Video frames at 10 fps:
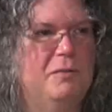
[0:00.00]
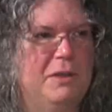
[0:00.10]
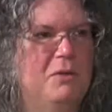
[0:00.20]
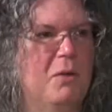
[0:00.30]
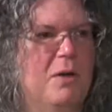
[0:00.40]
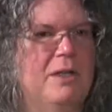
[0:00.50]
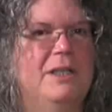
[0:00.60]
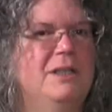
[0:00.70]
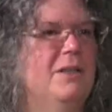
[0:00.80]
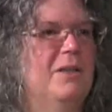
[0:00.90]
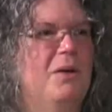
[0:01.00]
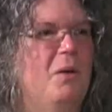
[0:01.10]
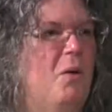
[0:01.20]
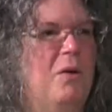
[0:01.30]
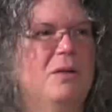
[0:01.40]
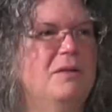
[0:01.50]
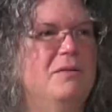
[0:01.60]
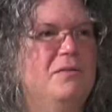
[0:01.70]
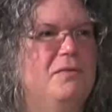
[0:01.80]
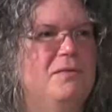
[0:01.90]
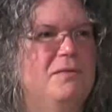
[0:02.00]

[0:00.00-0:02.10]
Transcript: recording all of. All